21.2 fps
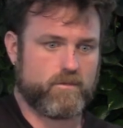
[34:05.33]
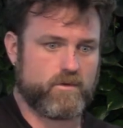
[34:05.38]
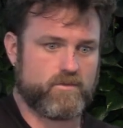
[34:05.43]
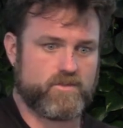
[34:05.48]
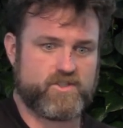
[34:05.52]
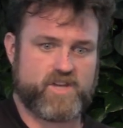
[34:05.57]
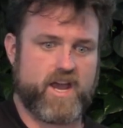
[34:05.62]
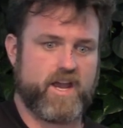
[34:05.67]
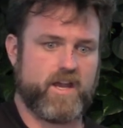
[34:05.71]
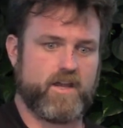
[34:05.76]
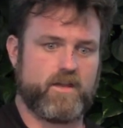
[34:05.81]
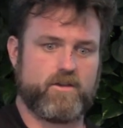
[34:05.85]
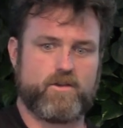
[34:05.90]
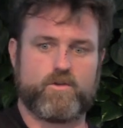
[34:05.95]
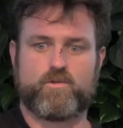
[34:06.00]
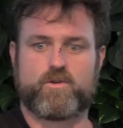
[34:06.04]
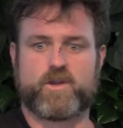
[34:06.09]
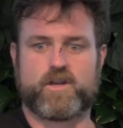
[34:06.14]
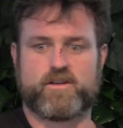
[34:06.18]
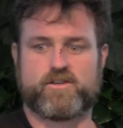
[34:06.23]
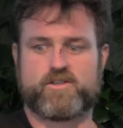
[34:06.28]
Say
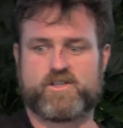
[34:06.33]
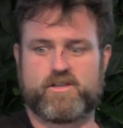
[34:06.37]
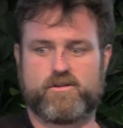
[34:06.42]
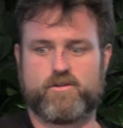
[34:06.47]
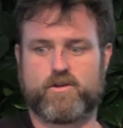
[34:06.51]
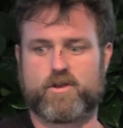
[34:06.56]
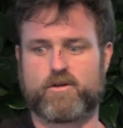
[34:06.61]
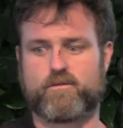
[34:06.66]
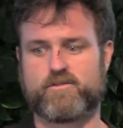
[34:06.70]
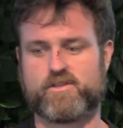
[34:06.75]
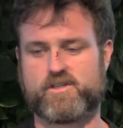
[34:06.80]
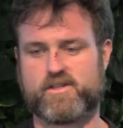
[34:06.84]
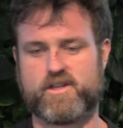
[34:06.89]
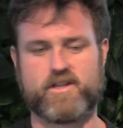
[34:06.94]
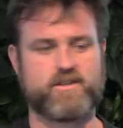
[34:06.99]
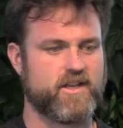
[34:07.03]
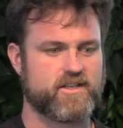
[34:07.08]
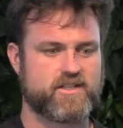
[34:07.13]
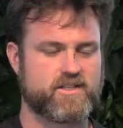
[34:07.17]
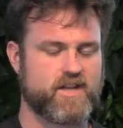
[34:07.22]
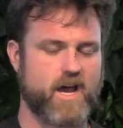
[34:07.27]

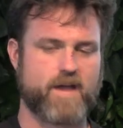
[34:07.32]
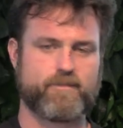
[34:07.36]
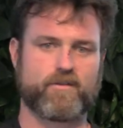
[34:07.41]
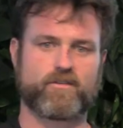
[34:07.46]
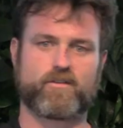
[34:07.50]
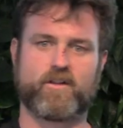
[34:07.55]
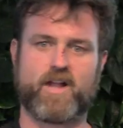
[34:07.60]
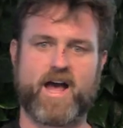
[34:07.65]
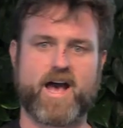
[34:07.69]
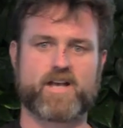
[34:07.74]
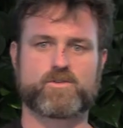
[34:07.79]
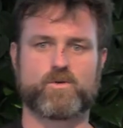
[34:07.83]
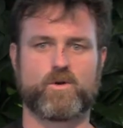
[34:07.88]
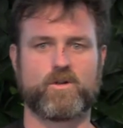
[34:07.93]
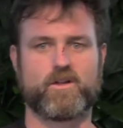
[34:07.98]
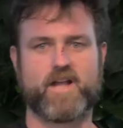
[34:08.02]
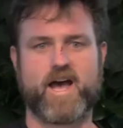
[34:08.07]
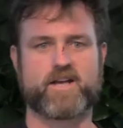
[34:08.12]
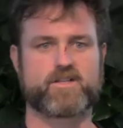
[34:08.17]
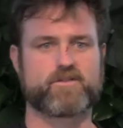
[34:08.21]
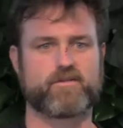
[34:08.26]
this type of class
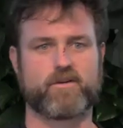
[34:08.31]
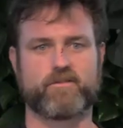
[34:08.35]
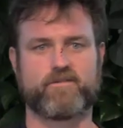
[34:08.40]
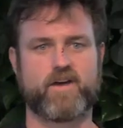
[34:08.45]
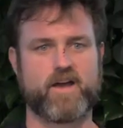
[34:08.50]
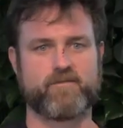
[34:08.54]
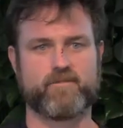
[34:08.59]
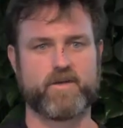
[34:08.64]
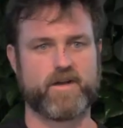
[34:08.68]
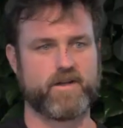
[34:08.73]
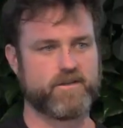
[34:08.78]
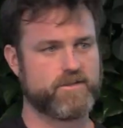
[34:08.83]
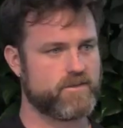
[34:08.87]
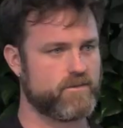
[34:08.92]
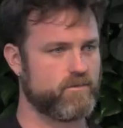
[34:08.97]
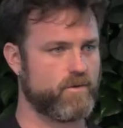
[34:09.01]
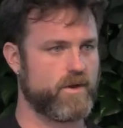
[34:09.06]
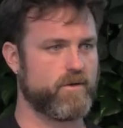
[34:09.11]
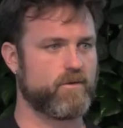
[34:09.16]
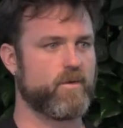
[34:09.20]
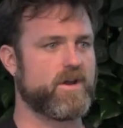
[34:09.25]
will last for 5
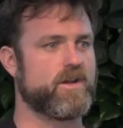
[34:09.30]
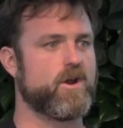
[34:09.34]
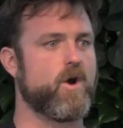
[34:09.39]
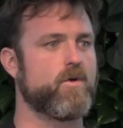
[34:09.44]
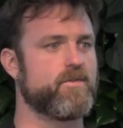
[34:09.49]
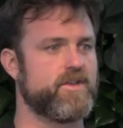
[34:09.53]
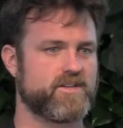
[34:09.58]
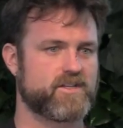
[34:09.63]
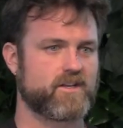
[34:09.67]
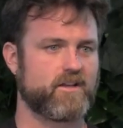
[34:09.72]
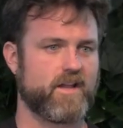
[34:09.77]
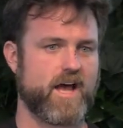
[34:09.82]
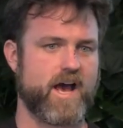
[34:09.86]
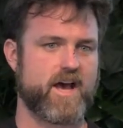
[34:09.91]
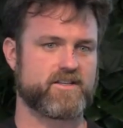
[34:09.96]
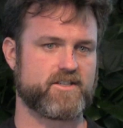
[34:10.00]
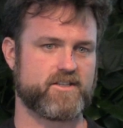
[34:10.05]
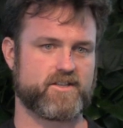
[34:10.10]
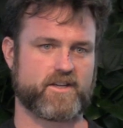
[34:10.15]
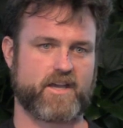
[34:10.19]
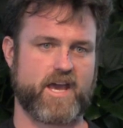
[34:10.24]
minutes. We know this
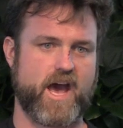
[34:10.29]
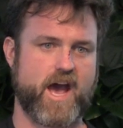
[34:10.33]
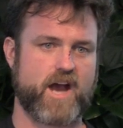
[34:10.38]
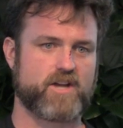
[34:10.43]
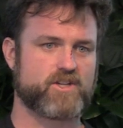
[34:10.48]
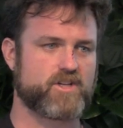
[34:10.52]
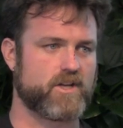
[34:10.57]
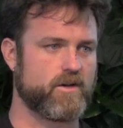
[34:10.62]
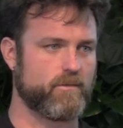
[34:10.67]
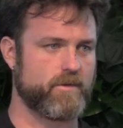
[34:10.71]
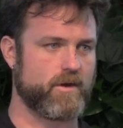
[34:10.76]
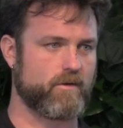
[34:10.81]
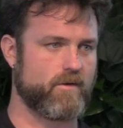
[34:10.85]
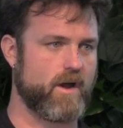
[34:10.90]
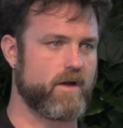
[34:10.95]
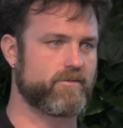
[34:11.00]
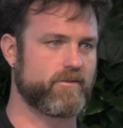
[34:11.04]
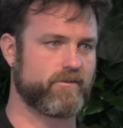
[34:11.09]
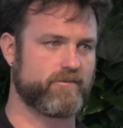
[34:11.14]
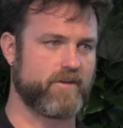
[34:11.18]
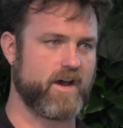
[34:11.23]
class is a cache, and it'll be
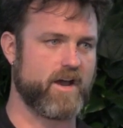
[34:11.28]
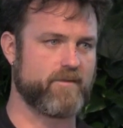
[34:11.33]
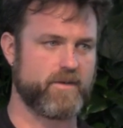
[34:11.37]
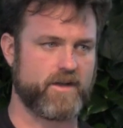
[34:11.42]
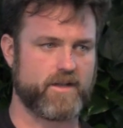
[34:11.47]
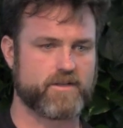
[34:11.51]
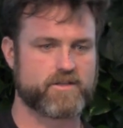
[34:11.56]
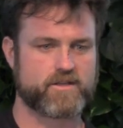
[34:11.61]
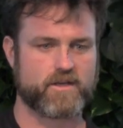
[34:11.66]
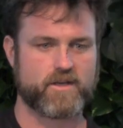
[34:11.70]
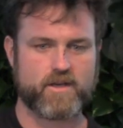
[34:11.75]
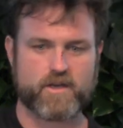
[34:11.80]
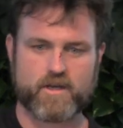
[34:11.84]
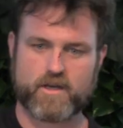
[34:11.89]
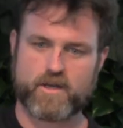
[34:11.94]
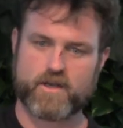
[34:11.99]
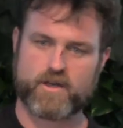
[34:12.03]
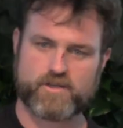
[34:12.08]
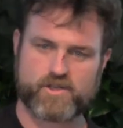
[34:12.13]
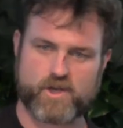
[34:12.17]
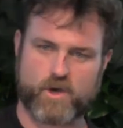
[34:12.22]
around for 5 minutes.
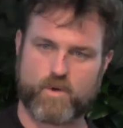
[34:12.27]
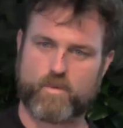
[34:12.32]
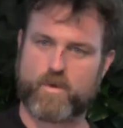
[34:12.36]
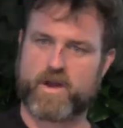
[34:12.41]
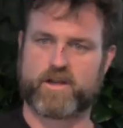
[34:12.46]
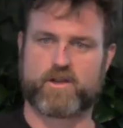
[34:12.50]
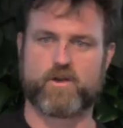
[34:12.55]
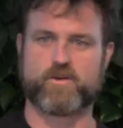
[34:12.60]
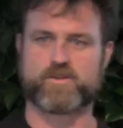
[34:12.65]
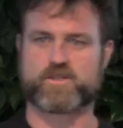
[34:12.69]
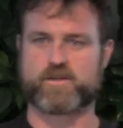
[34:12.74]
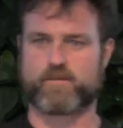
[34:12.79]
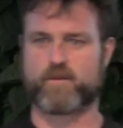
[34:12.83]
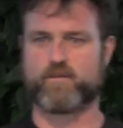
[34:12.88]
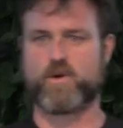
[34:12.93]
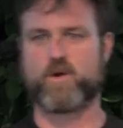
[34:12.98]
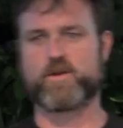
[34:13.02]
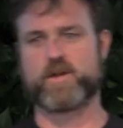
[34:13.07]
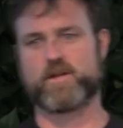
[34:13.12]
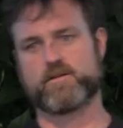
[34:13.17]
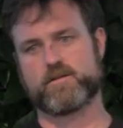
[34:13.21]
So when it goes to
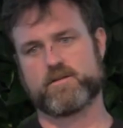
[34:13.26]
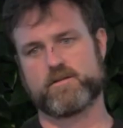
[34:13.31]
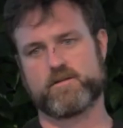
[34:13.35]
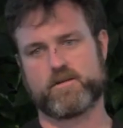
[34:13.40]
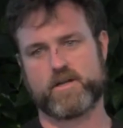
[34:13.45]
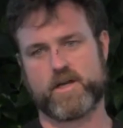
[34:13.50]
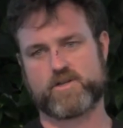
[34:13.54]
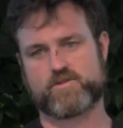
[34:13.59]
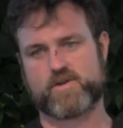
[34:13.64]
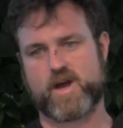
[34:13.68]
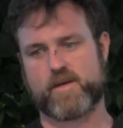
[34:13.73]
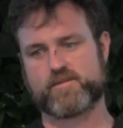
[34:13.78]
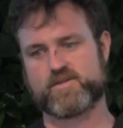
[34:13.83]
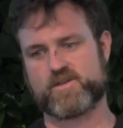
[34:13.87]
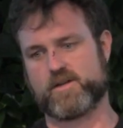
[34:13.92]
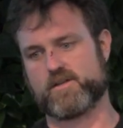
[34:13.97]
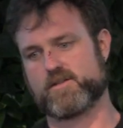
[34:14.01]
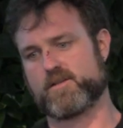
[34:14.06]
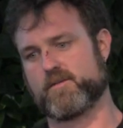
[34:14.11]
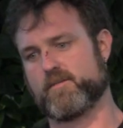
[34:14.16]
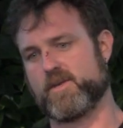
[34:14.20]
promote it, it drops
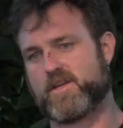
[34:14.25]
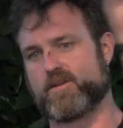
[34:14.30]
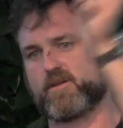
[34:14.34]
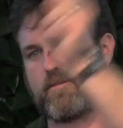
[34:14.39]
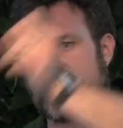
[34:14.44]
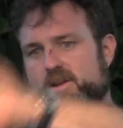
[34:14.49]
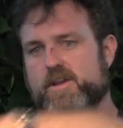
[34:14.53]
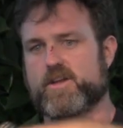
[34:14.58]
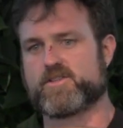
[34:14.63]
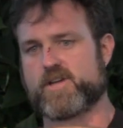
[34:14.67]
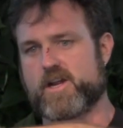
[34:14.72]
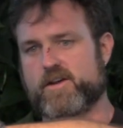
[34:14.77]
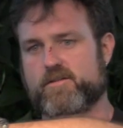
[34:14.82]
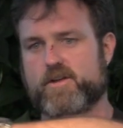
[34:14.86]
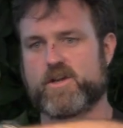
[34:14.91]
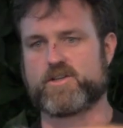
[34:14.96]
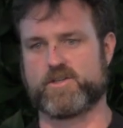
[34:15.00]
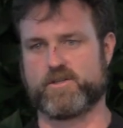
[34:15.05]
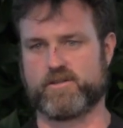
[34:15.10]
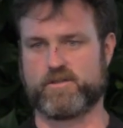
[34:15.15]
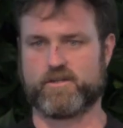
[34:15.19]
it into the intermediate
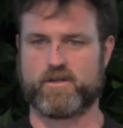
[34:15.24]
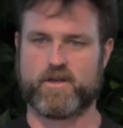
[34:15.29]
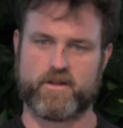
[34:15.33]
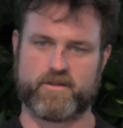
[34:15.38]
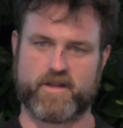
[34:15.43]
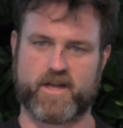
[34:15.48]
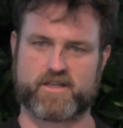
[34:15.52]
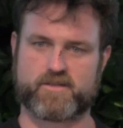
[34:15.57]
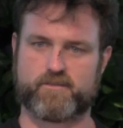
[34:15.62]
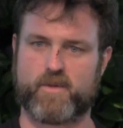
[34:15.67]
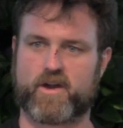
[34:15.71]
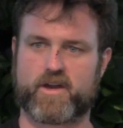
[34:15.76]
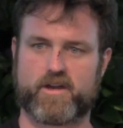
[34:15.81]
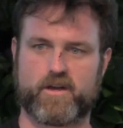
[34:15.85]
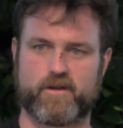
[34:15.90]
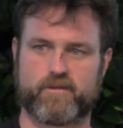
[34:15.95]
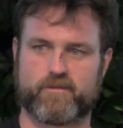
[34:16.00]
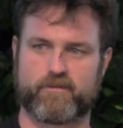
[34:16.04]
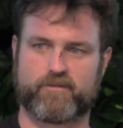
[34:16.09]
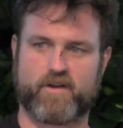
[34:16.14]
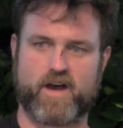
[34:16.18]
generation. That's
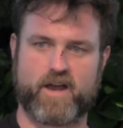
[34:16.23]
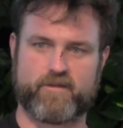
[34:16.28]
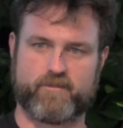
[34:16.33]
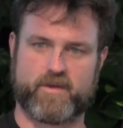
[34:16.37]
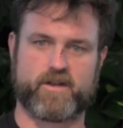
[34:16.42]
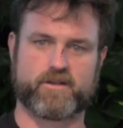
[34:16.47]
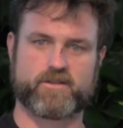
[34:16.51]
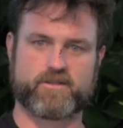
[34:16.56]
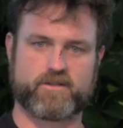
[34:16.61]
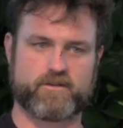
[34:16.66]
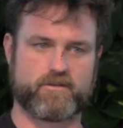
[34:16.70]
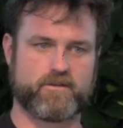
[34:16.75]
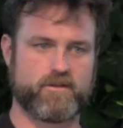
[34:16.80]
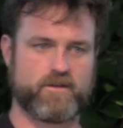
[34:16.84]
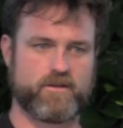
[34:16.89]
bucketed for 5 minutes,